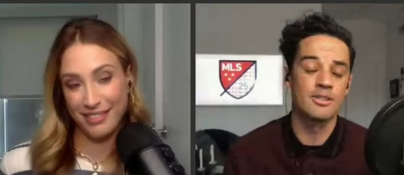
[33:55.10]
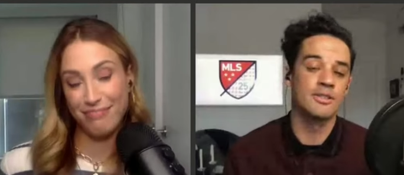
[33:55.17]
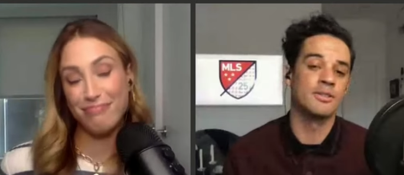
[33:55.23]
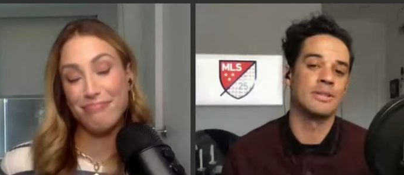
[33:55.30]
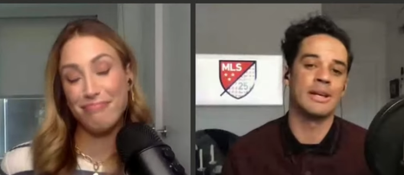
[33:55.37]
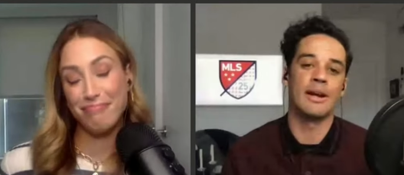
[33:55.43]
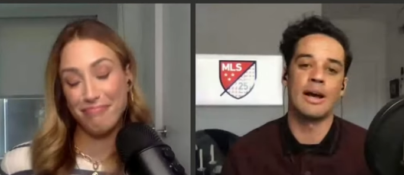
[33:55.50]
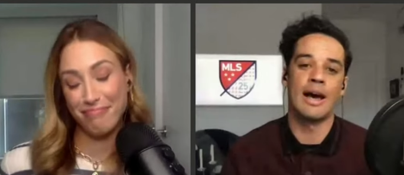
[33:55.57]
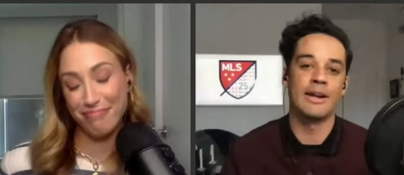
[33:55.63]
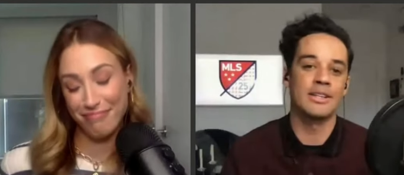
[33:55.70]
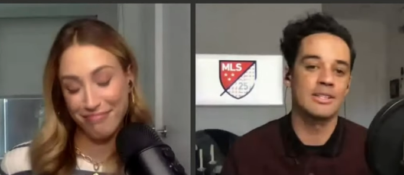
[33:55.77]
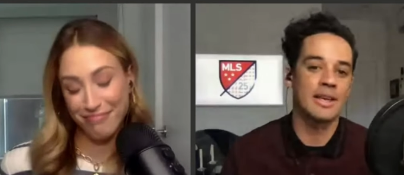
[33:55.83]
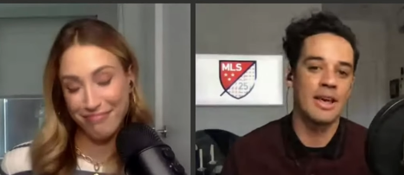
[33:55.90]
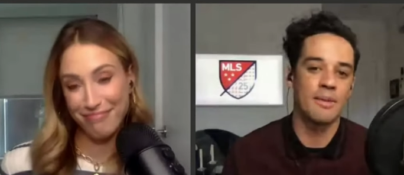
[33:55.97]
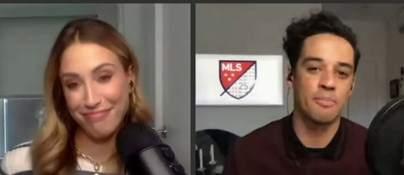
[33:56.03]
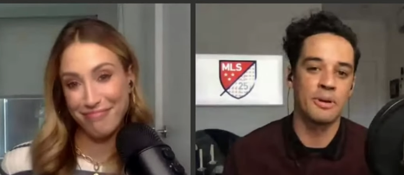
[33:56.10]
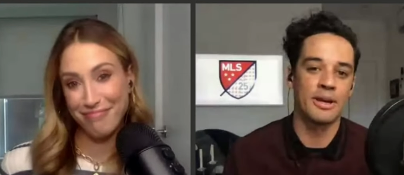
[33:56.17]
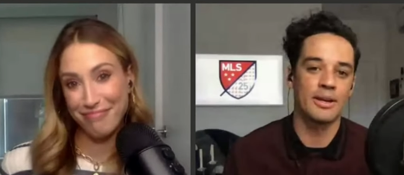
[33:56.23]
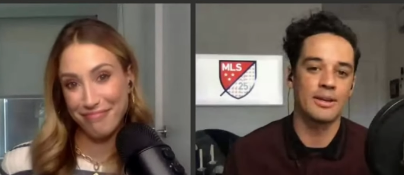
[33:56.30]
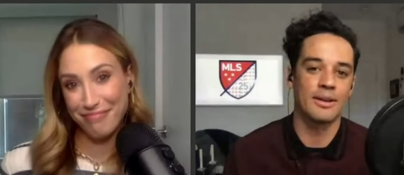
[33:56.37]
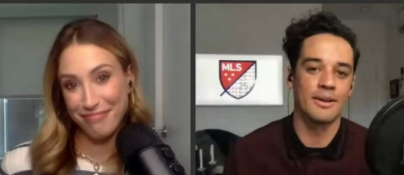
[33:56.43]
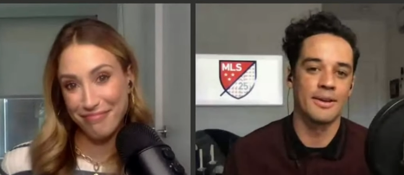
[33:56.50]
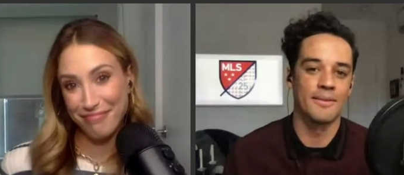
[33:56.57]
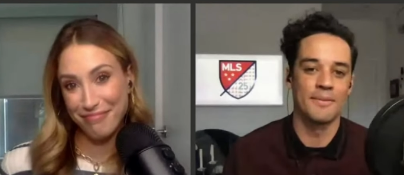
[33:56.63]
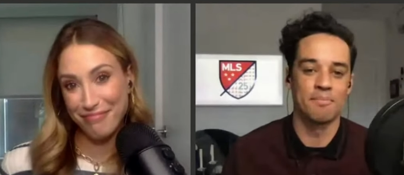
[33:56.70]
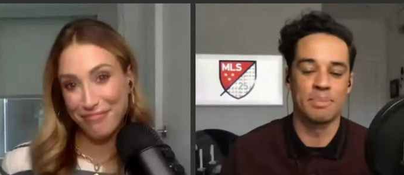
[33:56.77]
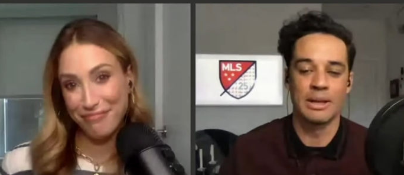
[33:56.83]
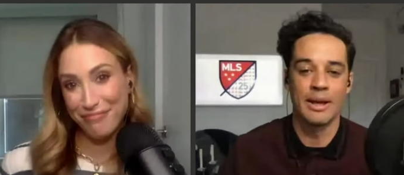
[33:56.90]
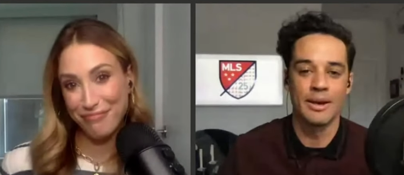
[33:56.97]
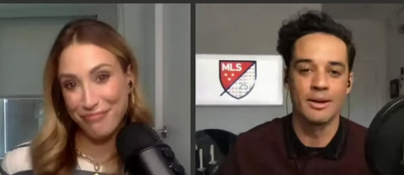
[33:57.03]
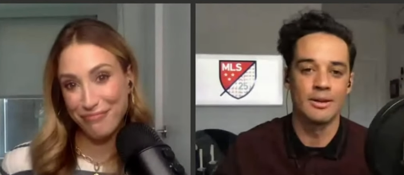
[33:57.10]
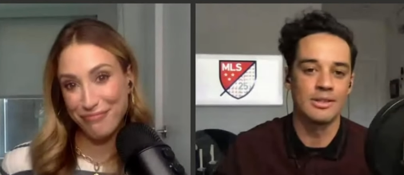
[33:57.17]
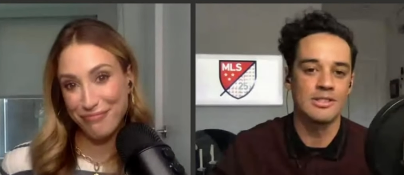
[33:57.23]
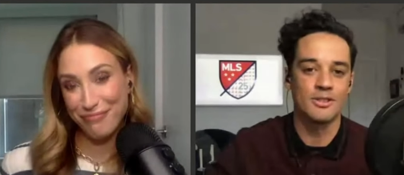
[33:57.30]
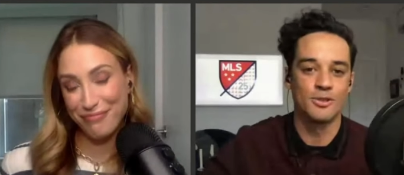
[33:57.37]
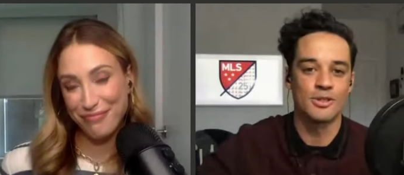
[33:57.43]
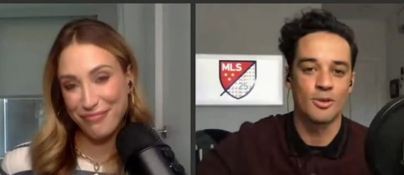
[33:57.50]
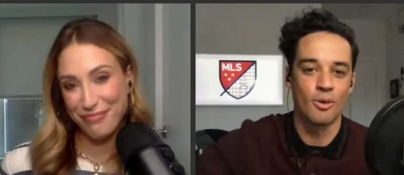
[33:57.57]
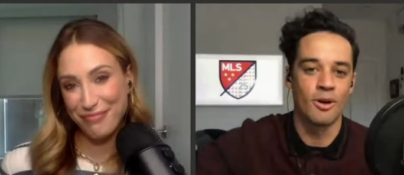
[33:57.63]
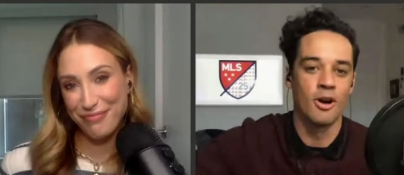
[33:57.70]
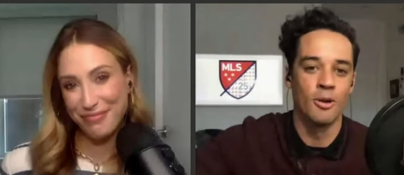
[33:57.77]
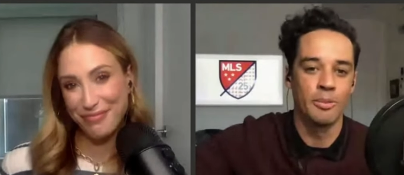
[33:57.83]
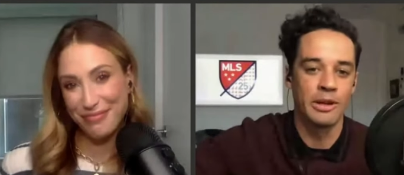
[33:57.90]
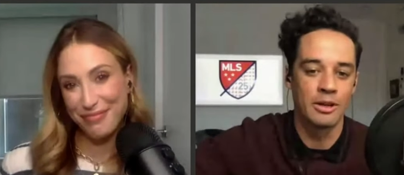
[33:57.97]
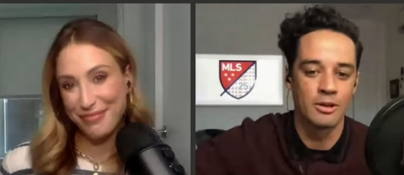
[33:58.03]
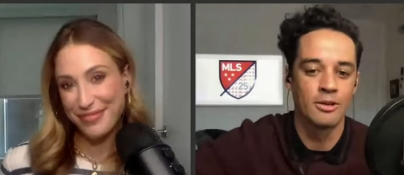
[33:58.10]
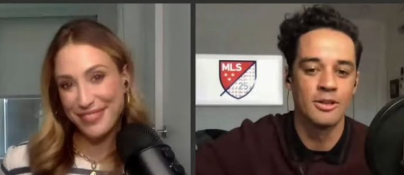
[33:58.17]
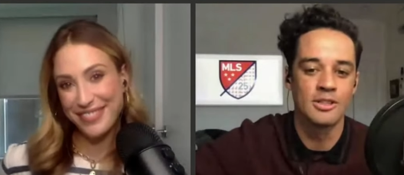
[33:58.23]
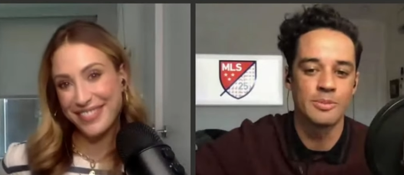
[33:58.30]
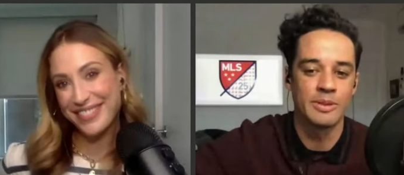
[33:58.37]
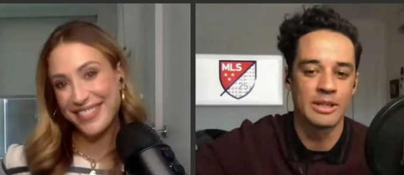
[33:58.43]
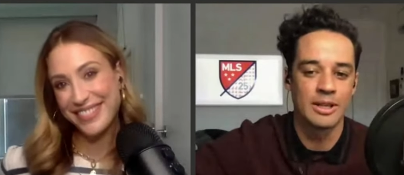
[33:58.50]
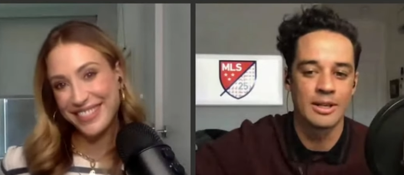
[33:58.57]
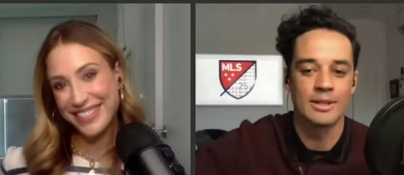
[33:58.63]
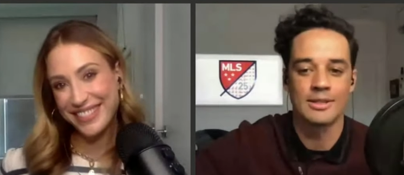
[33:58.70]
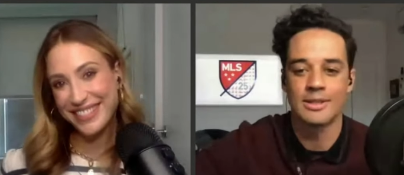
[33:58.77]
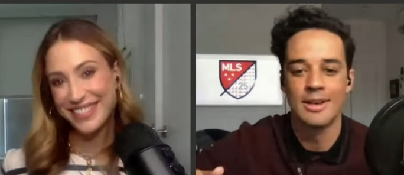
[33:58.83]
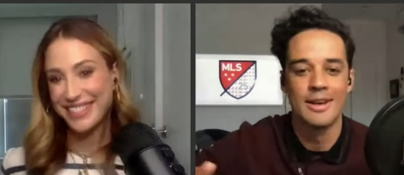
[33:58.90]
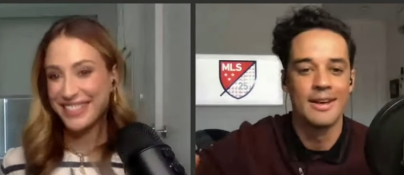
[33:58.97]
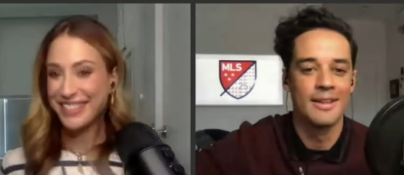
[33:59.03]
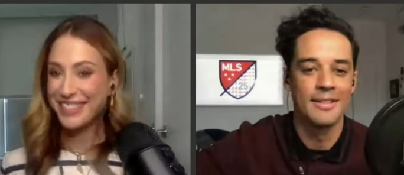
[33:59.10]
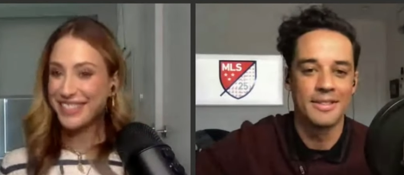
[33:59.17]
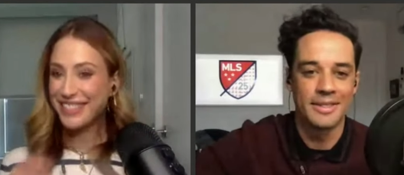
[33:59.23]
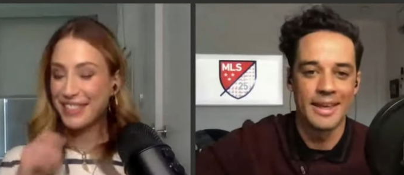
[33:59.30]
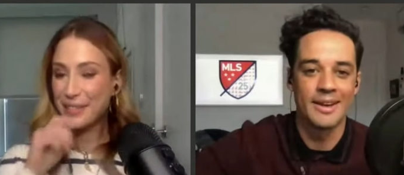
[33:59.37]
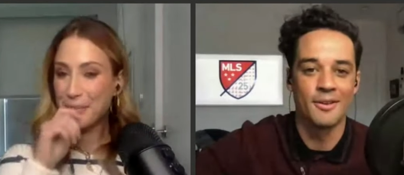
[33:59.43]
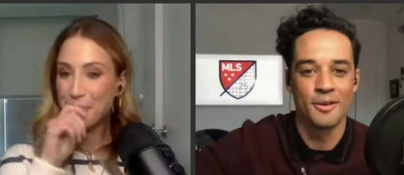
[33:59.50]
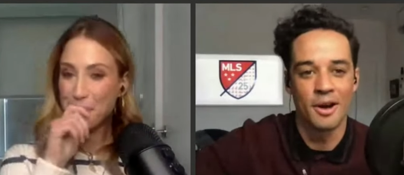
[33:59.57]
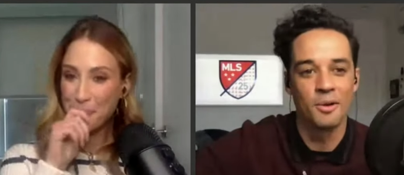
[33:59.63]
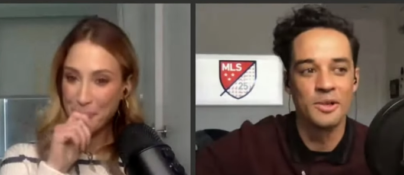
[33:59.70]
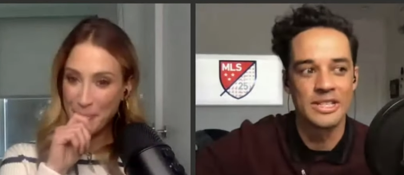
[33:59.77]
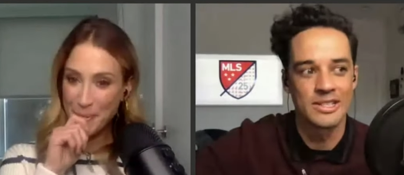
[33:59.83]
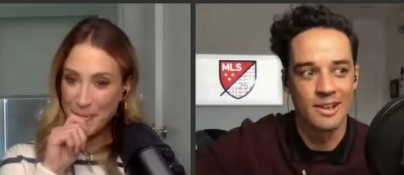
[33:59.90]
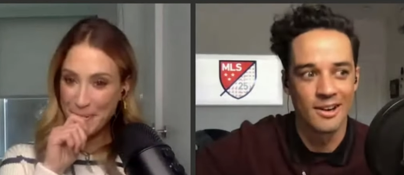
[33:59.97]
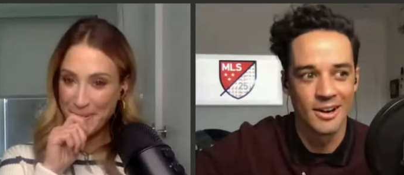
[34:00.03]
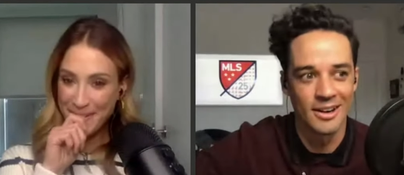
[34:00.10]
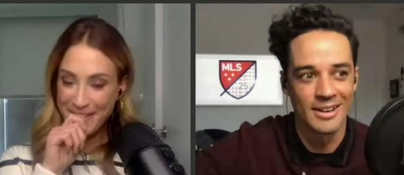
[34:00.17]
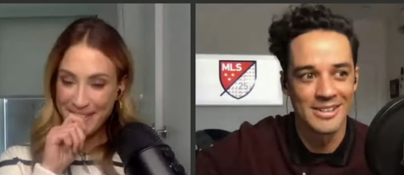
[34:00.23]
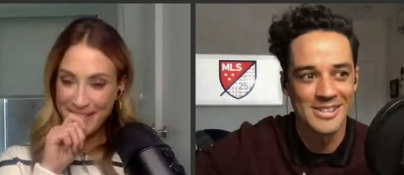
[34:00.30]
Speaker 1: Susannah, I just can't pick players to score opening goals because they don't always start.